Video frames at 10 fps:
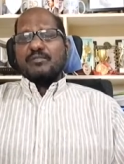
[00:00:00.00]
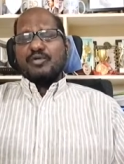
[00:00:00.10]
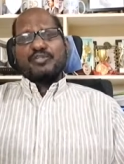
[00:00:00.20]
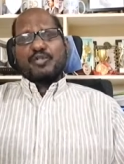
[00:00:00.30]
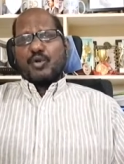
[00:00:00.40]

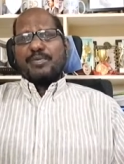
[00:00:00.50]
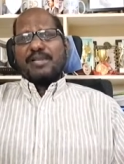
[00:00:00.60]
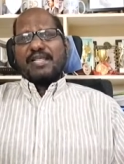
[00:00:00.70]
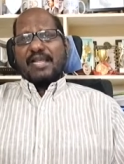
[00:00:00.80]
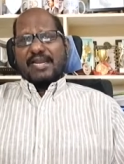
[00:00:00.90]
both
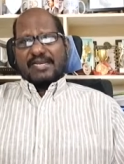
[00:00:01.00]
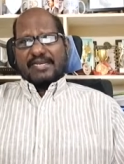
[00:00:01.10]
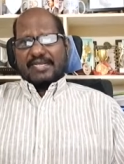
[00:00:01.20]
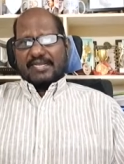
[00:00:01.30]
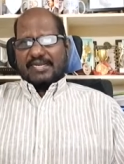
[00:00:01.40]
globally and
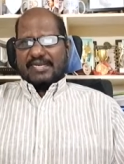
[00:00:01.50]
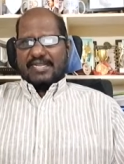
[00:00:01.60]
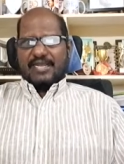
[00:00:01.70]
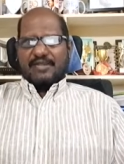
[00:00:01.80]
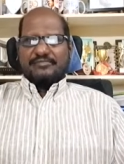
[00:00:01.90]
in
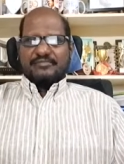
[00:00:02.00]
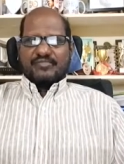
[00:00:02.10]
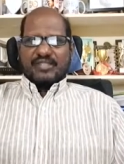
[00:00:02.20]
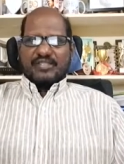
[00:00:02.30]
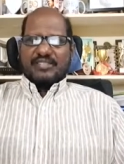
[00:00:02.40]
India.
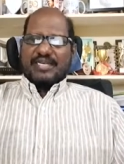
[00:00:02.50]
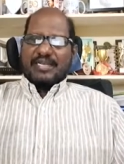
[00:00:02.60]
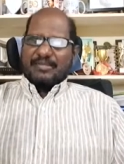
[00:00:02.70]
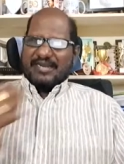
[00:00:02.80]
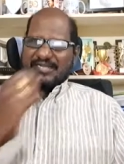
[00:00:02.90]
The
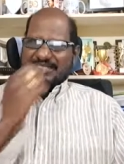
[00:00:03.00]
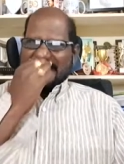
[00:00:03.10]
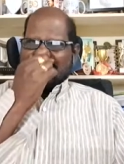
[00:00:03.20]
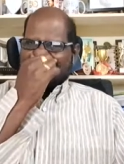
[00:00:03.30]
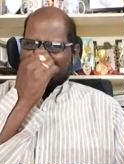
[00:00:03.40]

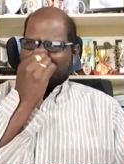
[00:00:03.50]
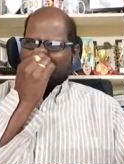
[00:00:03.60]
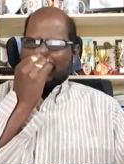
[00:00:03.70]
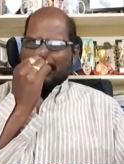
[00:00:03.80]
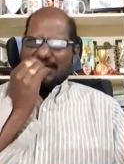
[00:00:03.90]
liberalization of
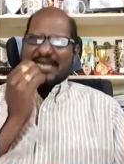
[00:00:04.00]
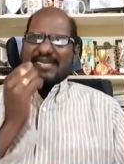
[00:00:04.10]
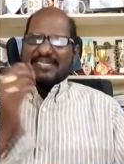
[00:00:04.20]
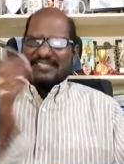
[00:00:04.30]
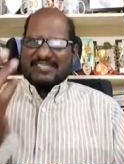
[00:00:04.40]

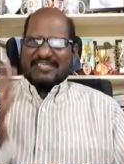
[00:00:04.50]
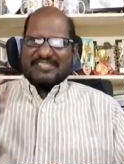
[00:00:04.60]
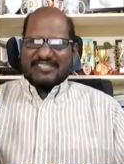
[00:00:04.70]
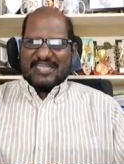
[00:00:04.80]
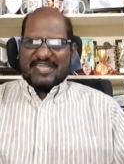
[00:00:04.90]
90s, that
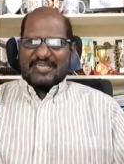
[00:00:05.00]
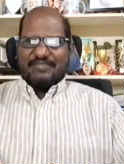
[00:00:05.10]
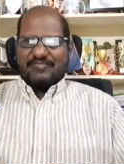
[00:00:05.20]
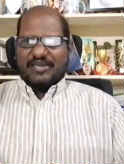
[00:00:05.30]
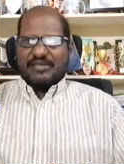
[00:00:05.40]
is in
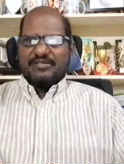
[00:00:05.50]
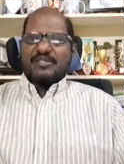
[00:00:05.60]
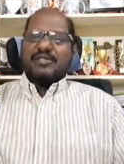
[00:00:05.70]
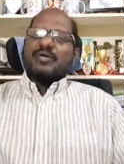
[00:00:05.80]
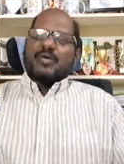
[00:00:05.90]
91,
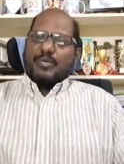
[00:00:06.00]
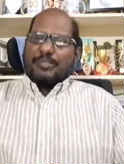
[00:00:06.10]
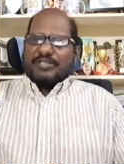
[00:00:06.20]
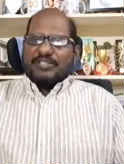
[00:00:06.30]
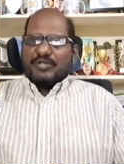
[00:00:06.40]

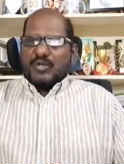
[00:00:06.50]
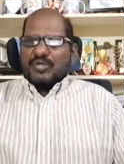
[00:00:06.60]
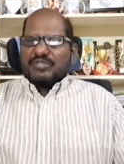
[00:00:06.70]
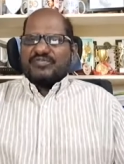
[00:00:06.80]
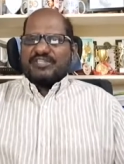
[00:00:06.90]
opened the
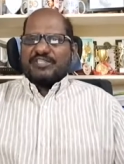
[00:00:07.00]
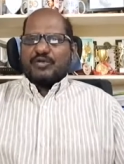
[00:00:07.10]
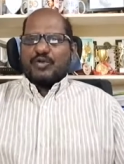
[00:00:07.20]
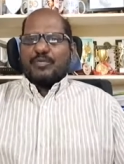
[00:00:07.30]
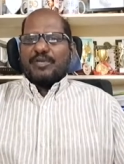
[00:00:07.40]
doors for
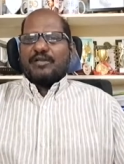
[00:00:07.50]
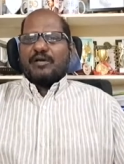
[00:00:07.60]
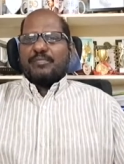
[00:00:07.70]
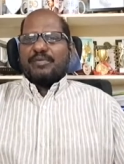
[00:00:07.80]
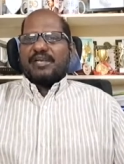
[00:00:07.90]
the global
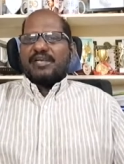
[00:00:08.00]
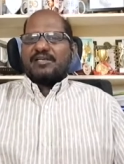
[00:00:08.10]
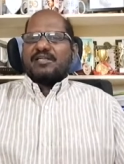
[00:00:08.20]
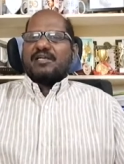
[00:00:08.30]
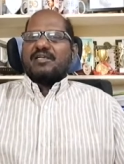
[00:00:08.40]
corporate
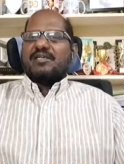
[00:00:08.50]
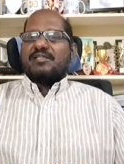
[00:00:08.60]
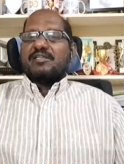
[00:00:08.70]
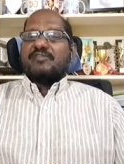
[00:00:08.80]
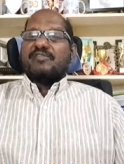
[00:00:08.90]

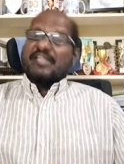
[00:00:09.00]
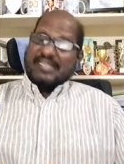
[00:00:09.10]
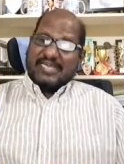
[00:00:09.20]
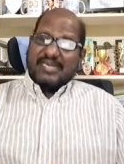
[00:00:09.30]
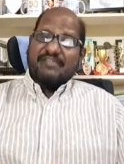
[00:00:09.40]
that were
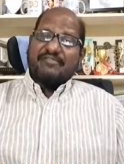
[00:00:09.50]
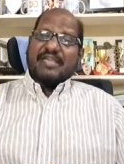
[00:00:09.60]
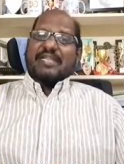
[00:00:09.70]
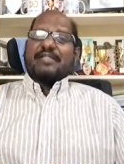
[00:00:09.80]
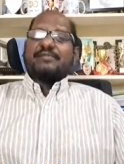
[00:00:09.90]
eagerly
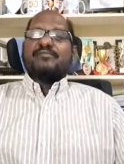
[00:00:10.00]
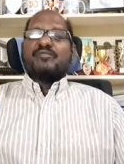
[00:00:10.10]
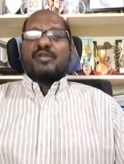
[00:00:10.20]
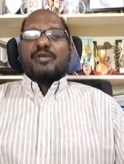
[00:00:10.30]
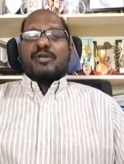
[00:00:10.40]
waiting
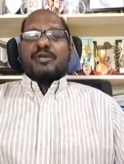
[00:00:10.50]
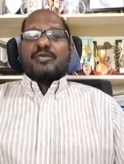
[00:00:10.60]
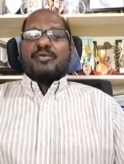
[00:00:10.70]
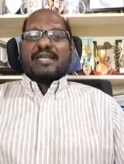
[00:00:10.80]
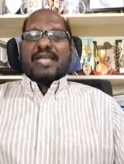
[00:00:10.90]

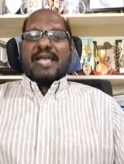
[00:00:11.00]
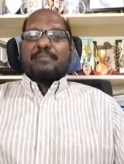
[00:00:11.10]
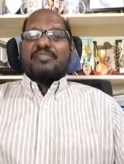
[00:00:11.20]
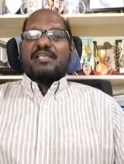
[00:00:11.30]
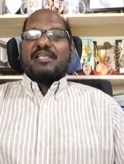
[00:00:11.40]
to
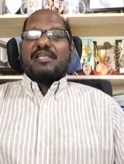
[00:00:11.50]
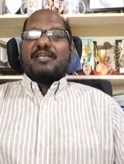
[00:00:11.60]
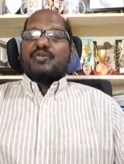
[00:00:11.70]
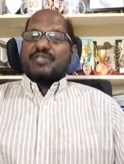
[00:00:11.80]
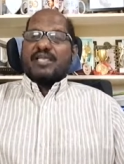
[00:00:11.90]
tap
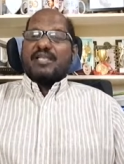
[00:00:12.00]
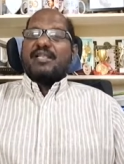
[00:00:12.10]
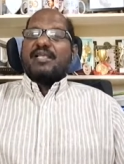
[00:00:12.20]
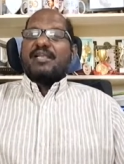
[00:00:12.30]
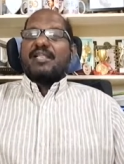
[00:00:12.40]
the
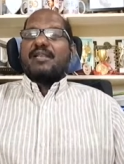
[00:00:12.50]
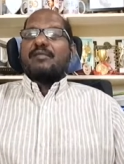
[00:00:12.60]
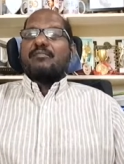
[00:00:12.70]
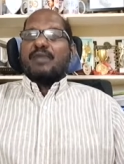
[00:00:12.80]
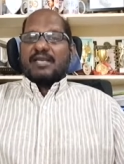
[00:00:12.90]
docile
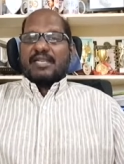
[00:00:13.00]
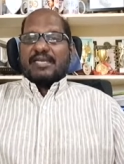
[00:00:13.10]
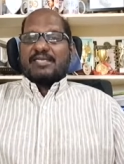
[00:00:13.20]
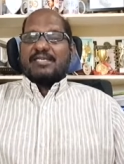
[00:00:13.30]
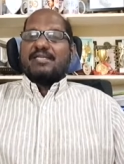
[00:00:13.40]
Indian market.